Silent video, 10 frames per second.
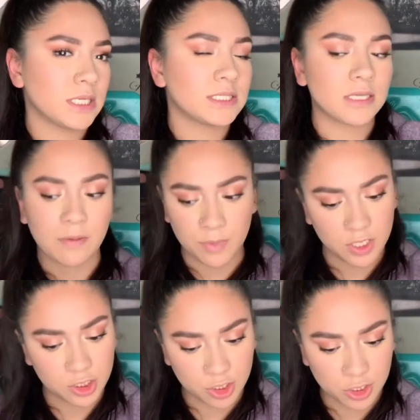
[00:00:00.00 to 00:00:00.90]
I'm not
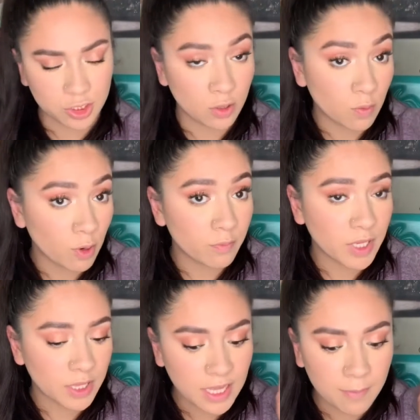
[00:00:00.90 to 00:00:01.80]
sure, don't quote me on
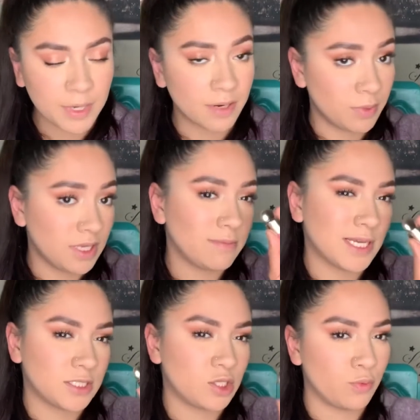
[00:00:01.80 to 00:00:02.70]
that, but I believe that's the
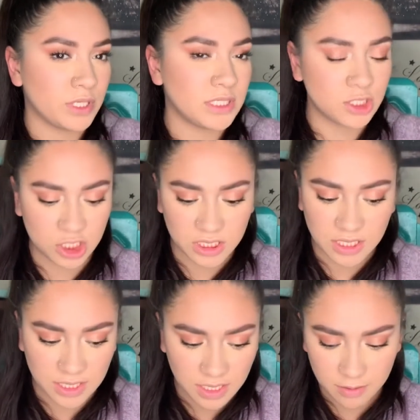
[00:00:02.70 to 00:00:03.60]
reason she did that.